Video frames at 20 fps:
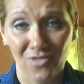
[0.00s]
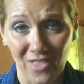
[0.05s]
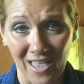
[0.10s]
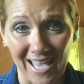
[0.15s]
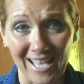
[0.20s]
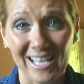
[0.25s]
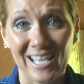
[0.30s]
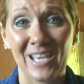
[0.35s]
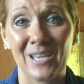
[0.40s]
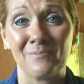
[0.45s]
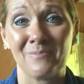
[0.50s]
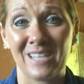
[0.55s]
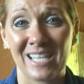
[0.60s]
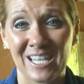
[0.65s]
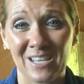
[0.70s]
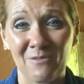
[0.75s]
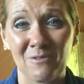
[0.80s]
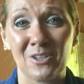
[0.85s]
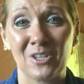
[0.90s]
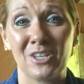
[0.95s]
Thank Him
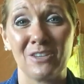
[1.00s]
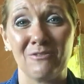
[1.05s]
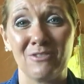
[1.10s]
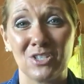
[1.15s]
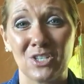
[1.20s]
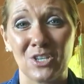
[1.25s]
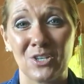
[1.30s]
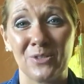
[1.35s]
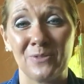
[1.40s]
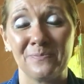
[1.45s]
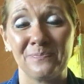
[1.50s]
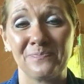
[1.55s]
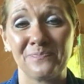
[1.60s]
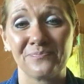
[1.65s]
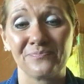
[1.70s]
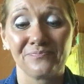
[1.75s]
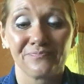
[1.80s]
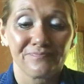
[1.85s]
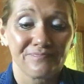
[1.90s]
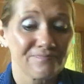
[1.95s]
that He forgives you.
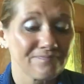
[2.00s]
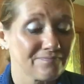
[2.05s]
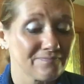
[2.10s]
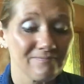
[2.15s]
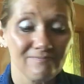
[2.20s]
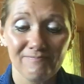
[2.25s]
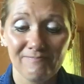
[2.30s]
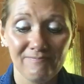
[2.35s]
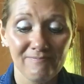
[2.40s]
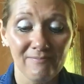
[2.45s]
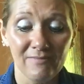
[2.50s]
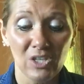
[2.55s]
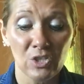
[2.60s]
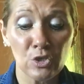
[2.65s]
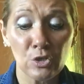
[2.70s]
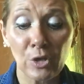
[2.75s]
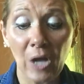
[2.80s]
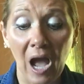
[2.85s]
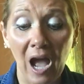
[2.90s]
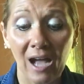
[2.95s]

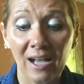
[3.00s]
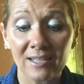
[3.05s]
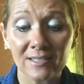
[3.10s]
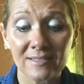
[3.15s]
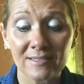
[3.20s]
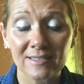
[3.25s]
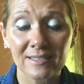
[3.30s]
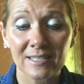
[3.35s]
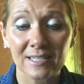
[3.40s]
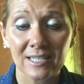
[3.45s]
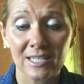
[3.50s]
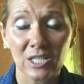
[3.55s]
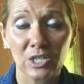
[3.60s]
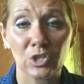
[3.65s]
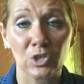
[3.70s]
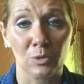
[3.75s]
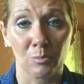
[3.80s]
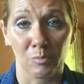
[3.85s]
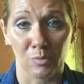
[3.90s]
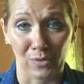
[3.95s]
You guys,
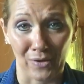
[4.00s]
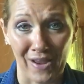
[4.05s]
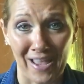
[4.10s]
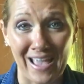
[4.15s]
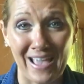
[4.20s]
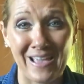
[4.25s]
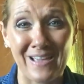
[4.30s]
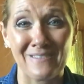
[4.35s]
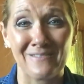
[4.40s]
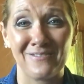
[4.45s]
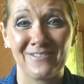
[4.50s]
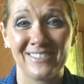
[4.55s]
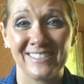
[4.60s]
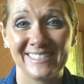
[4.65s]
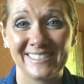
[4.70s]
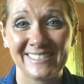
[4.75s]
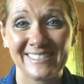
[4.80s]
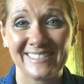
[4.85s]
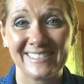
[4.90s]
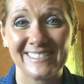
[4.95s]
you're brave.
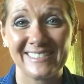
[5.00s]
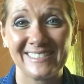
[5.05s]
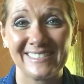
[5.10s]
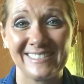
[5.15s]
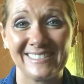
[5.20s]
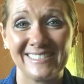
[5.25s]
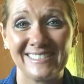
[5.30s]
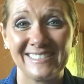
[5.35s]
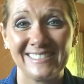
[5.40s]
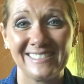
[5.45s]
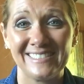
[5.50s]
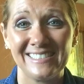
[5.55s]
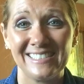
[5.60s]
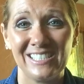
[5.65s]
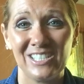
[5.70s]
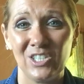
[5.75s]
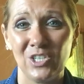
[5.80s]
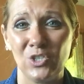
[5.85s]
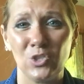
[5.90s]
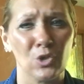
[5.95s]

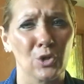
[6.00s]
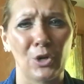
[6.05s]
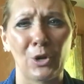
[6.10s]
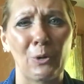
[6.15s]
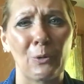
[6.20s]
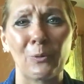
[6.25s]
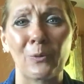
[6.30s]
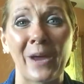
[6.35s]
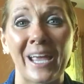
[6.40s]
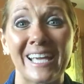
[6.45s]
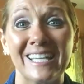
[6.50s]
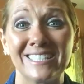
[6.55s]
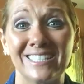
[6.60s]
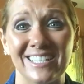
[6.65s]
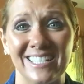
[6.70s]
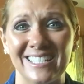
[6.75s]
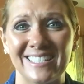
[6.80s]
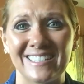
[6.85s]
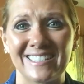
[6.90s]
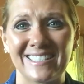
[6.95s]
You're
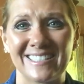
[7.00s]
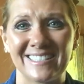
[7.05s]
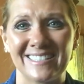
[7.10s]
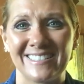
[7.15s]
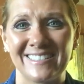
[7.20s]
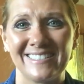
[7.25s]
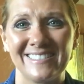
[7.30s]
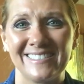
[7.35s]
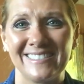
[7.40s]
courageous.